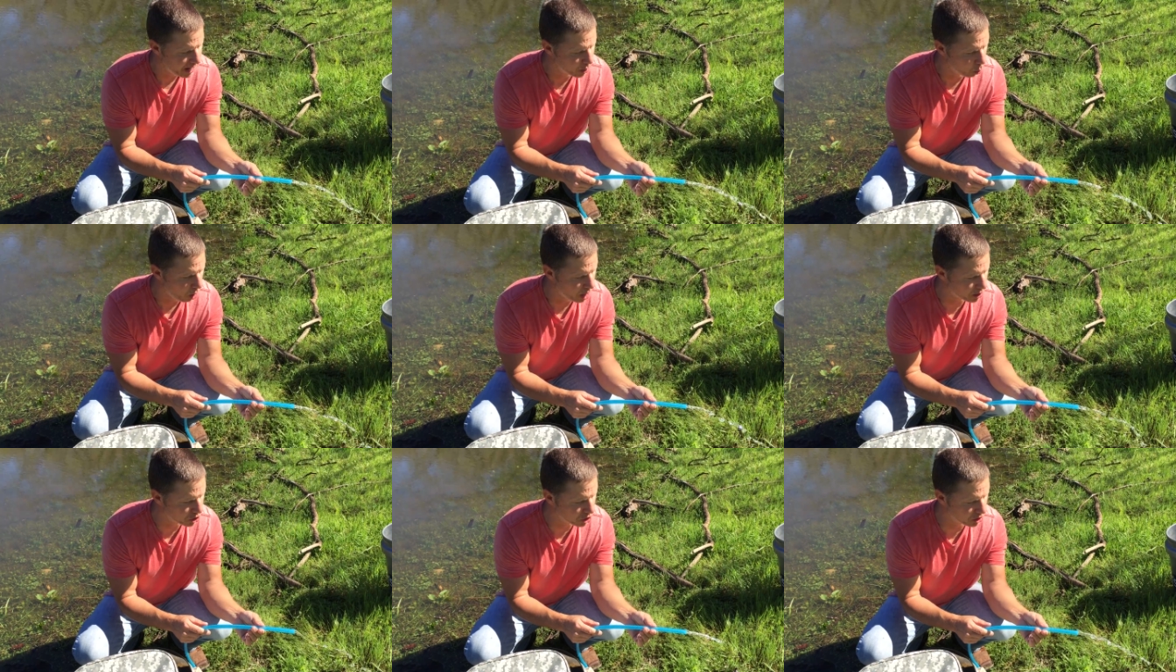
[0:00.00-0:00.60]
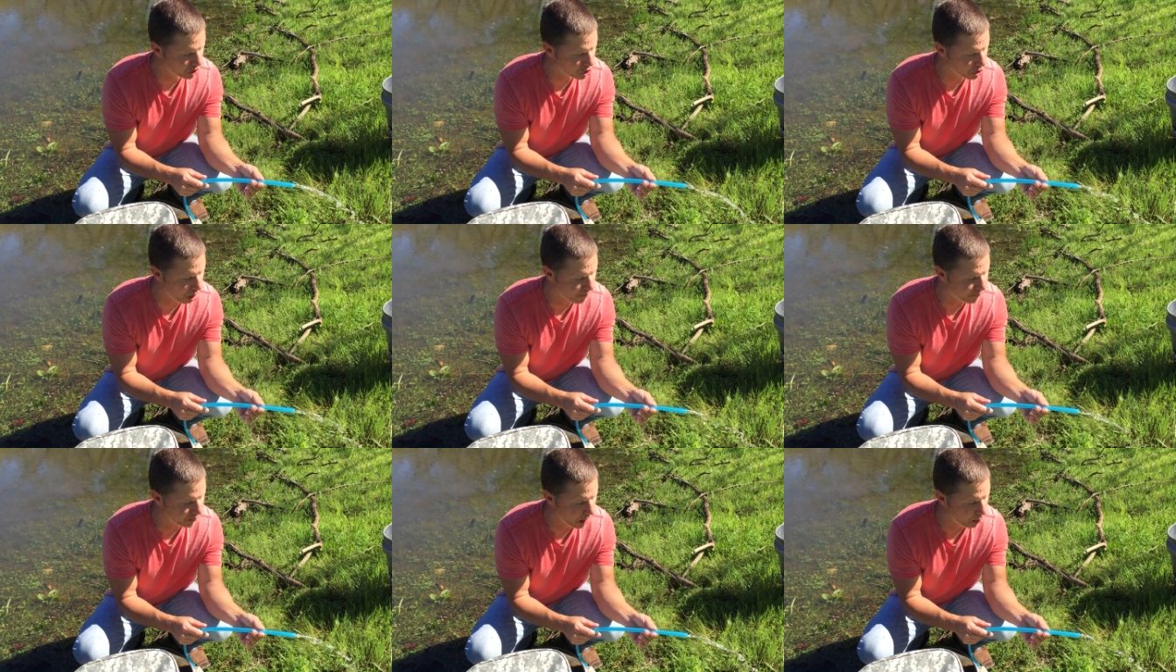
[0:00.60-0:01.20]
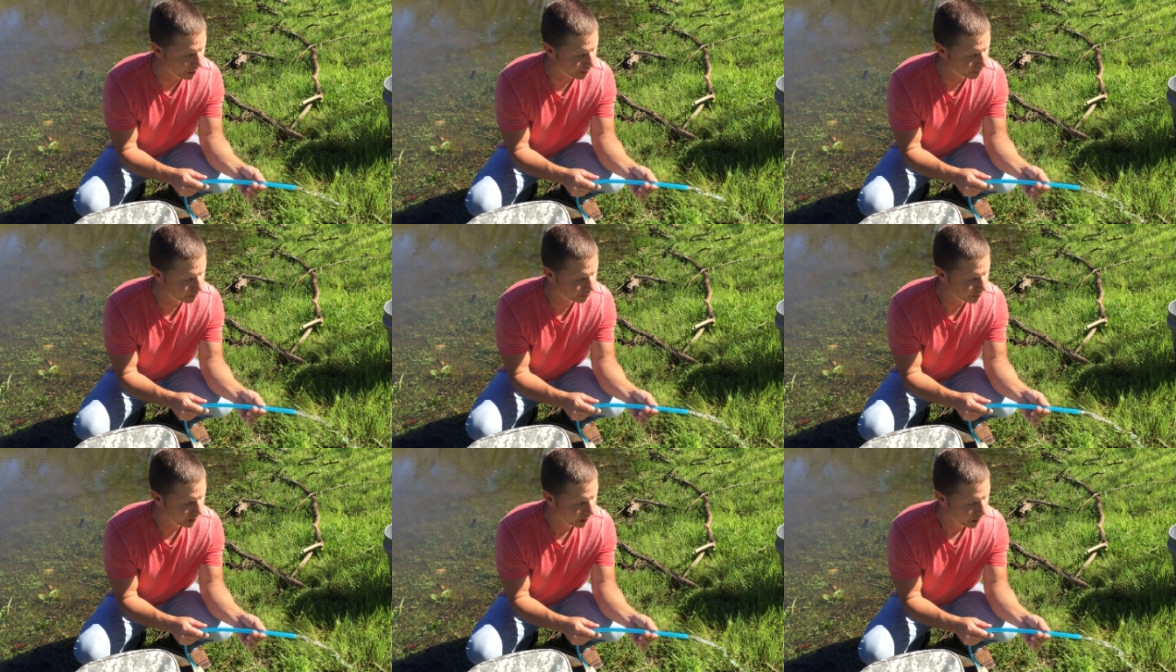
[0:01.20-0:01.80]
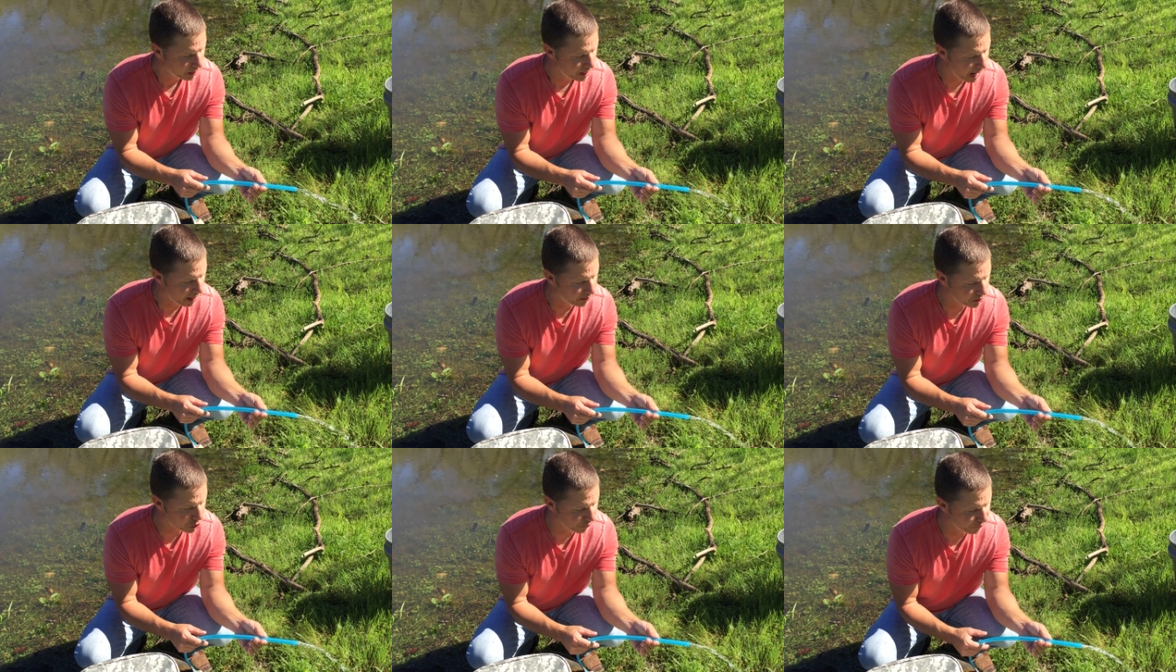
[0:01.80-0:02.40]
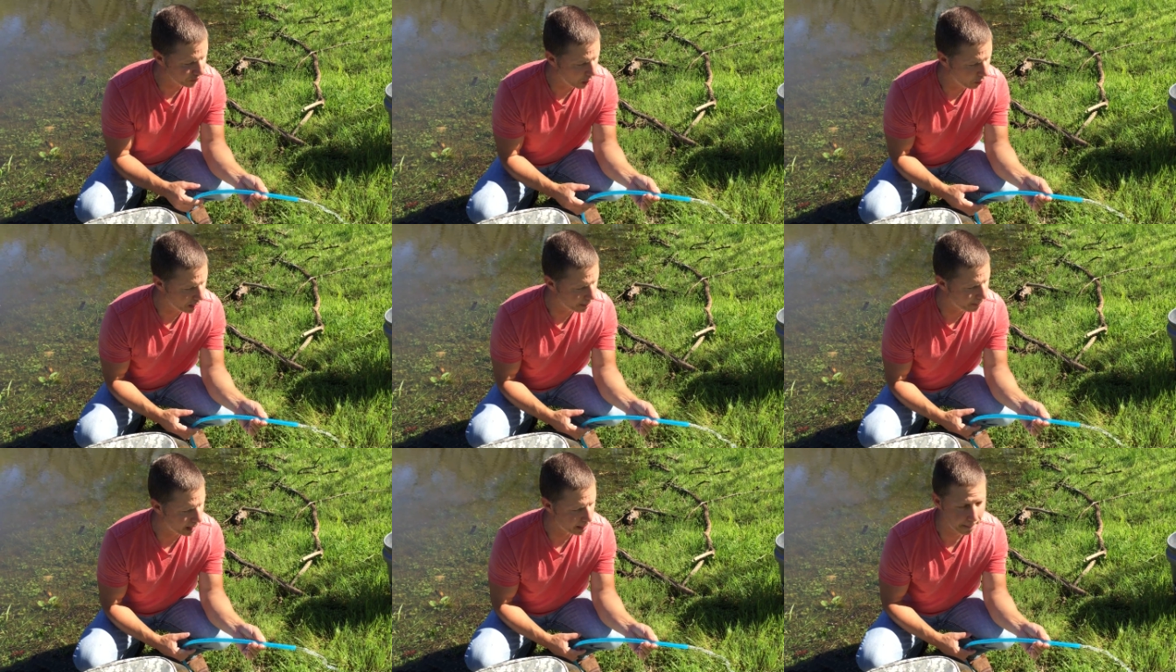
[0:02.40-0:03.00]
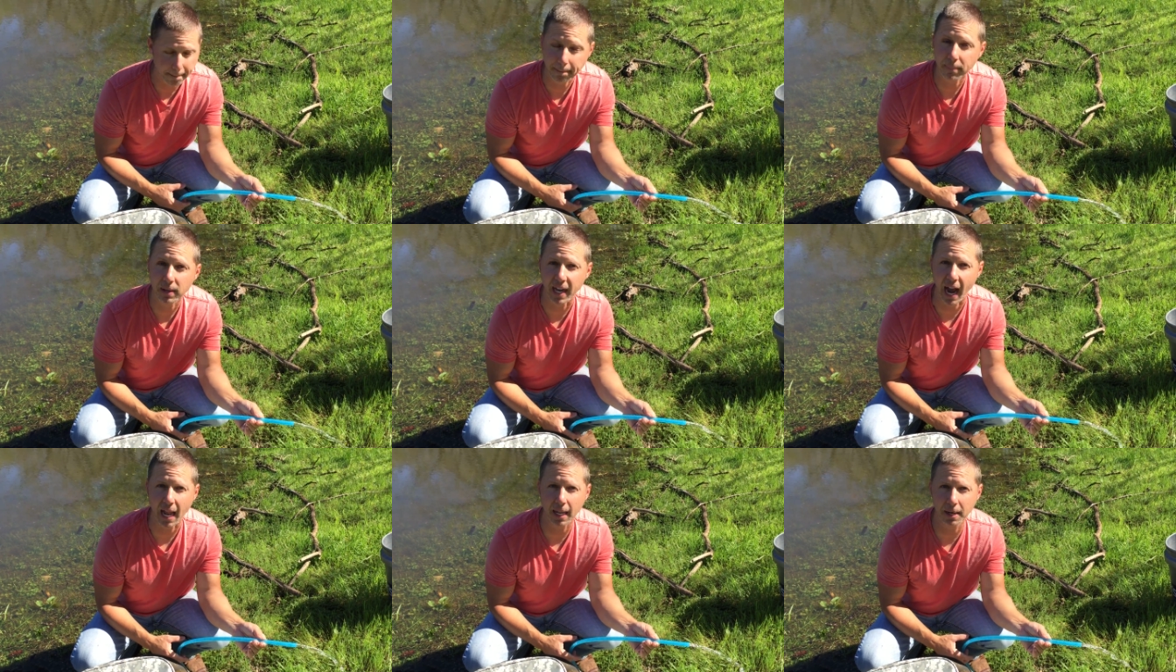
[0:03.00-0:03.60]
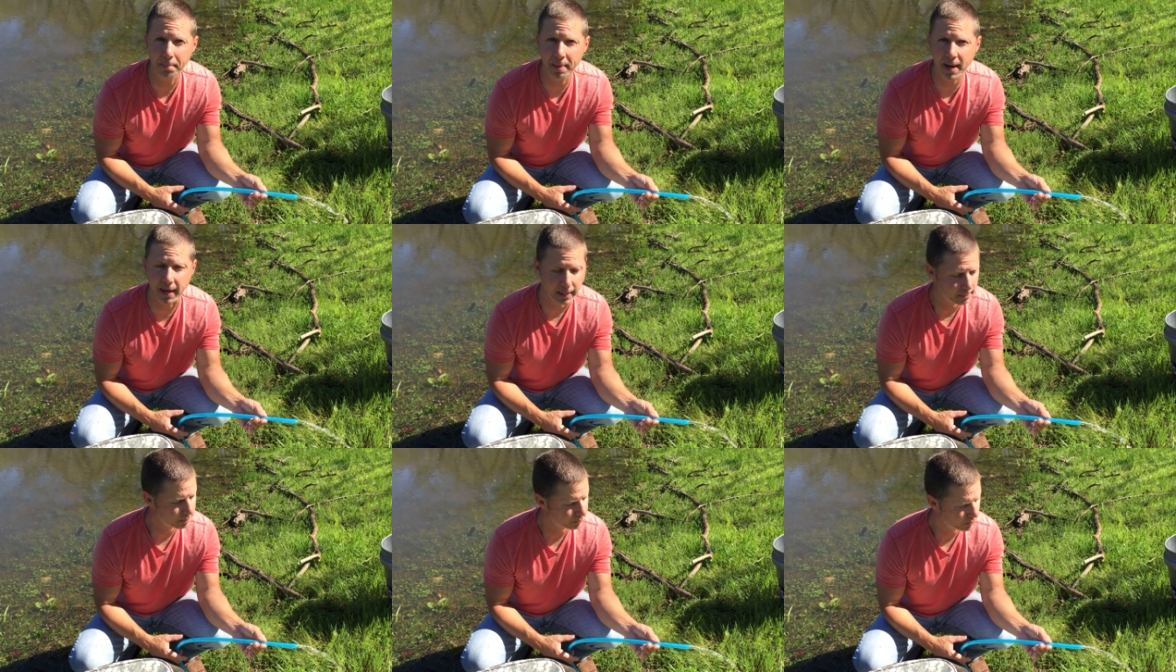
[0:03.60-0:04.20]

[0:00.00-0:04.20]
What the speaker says: and water's going to start flowing. Now this will flow at about a gallon a minute.